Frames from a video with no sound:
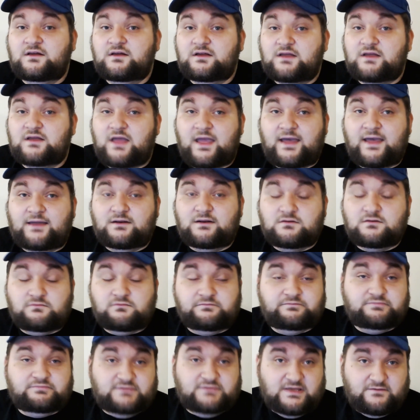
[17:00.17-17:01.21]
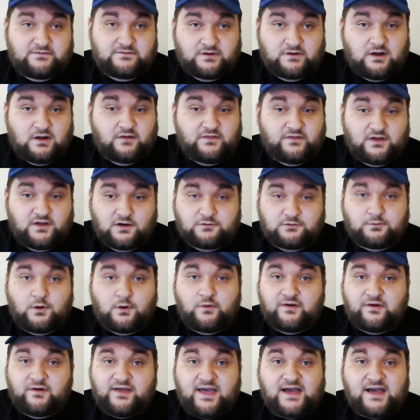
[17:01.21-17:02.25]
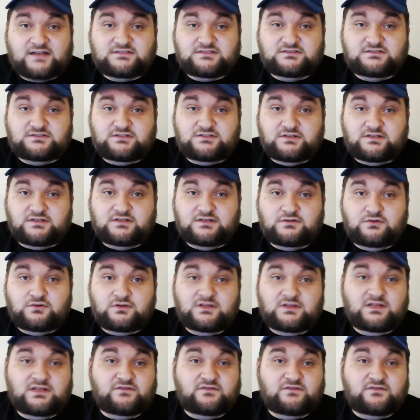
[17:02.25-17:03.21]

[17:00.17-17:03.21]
And given all the heroic actions you can do, you can give